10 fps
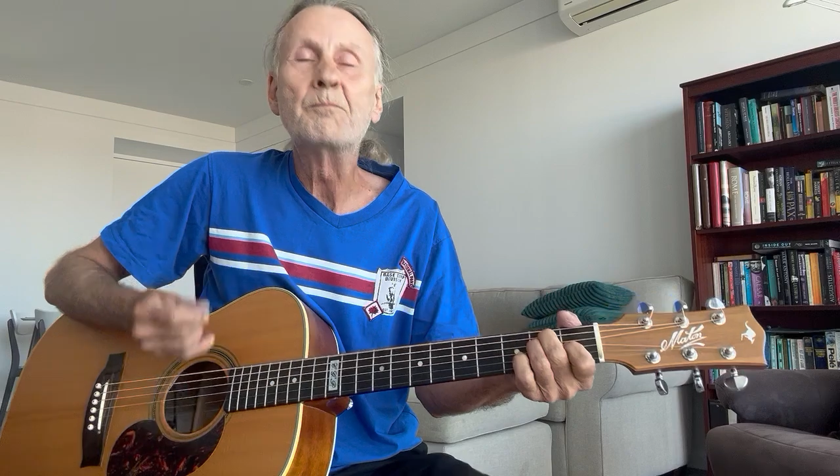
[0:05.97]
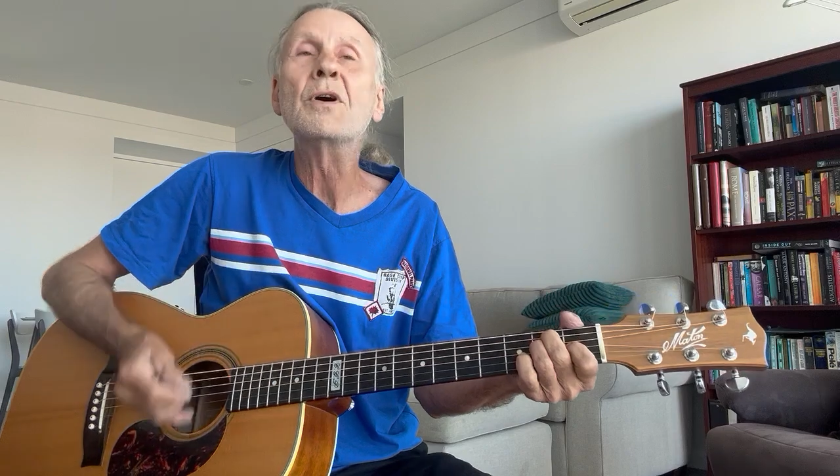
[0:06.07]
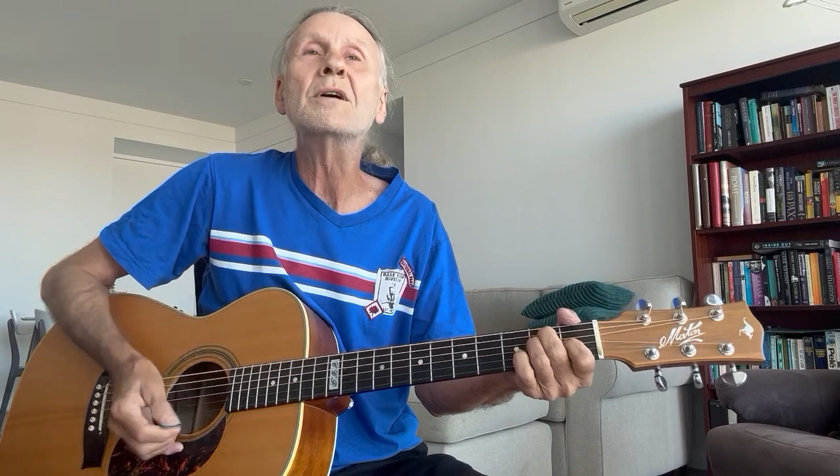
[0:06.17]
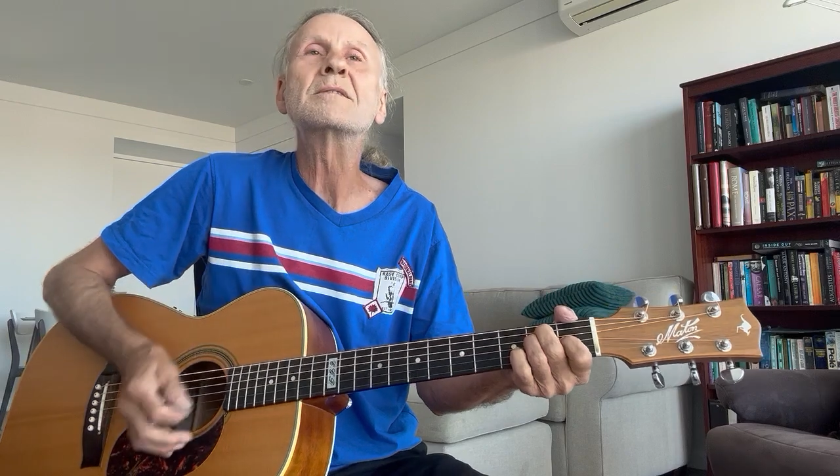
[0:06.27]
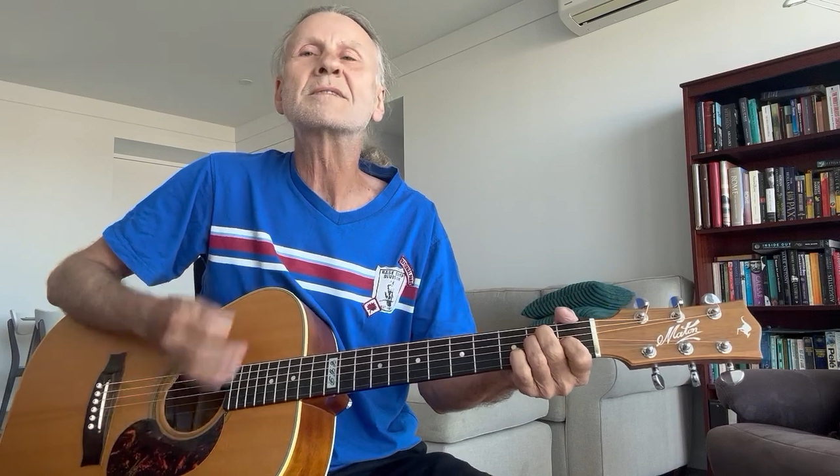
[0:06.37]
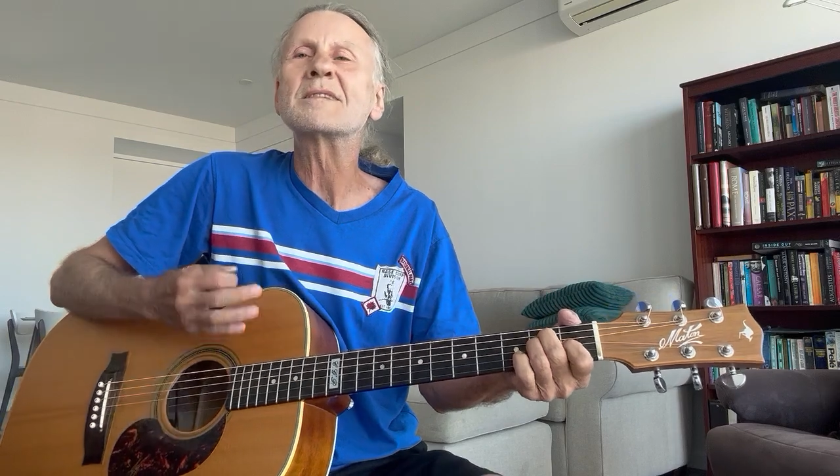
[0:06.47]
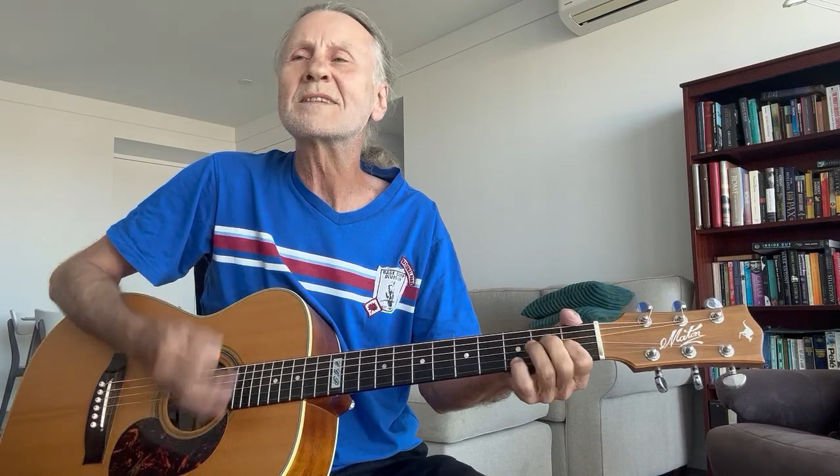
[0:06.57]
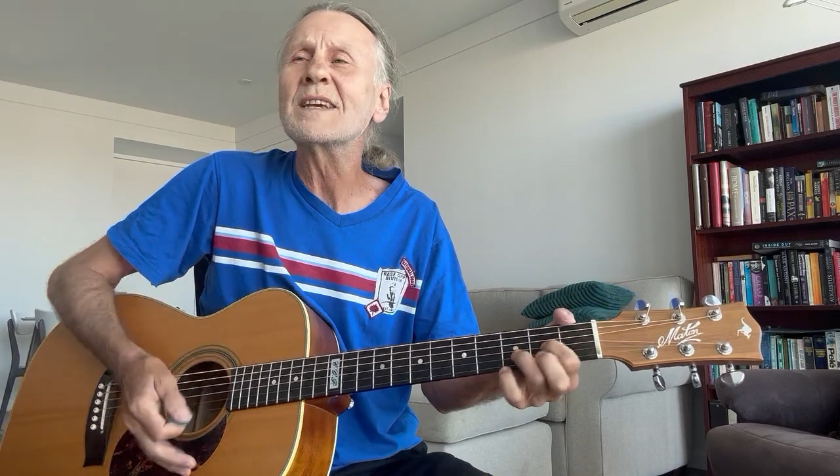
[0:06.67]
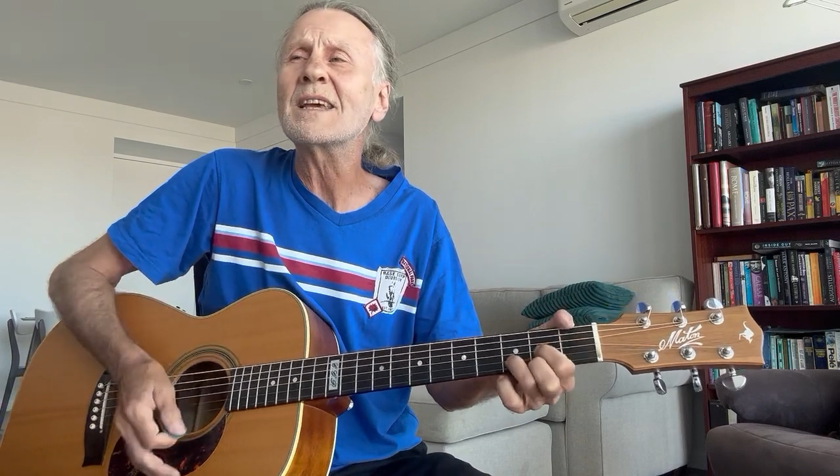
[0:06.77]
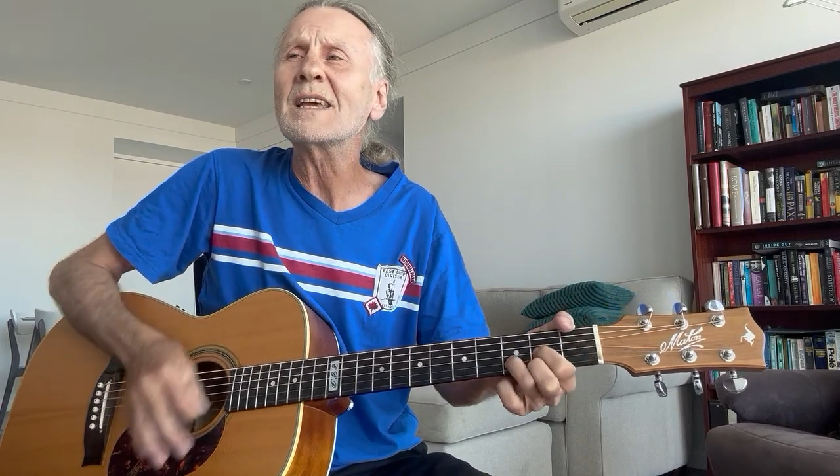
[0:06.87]
Birds are
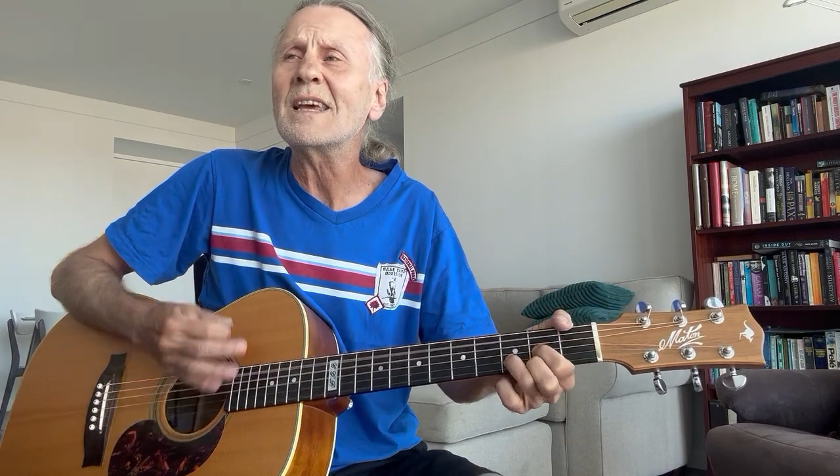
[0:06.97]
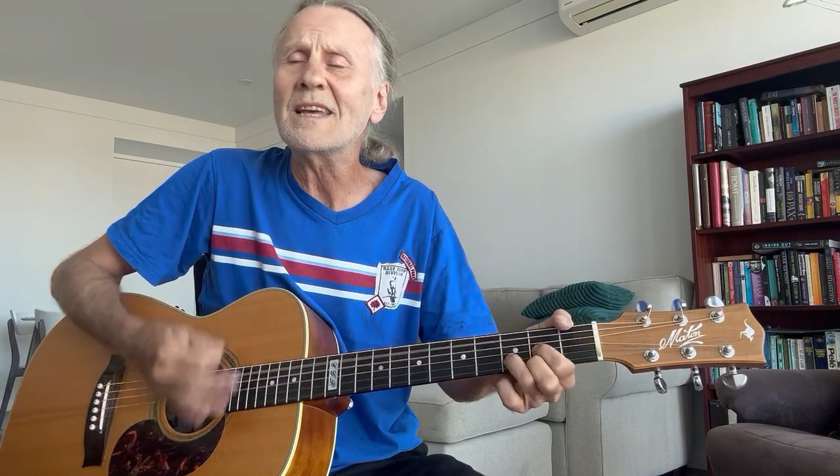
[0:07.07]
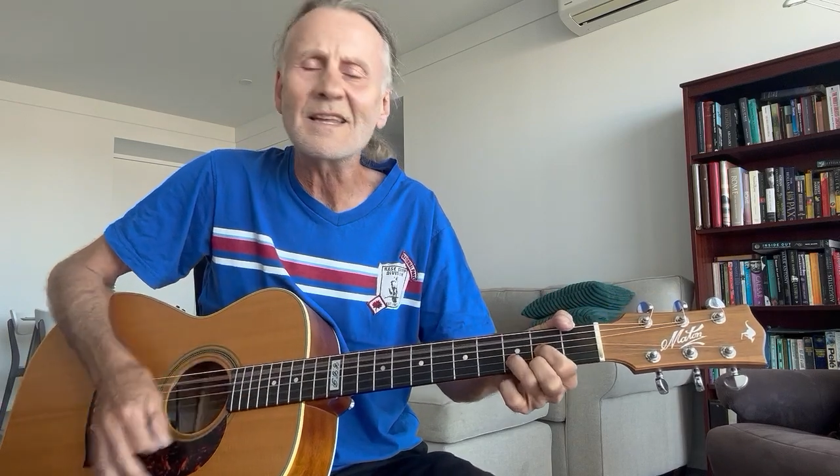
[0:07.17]
singing,